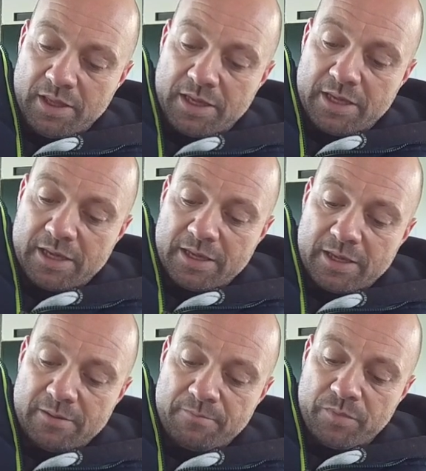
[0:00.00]

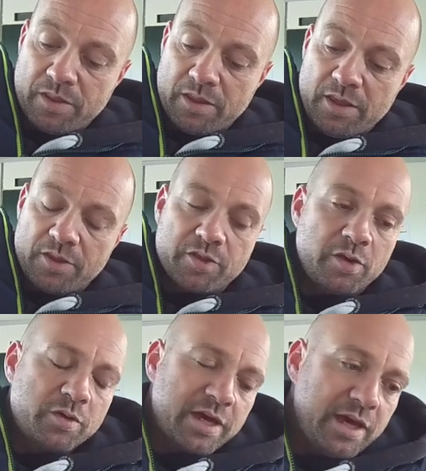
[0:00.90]
Um,
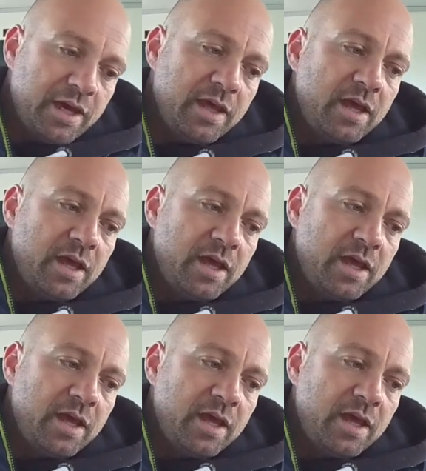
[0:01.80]
so okay,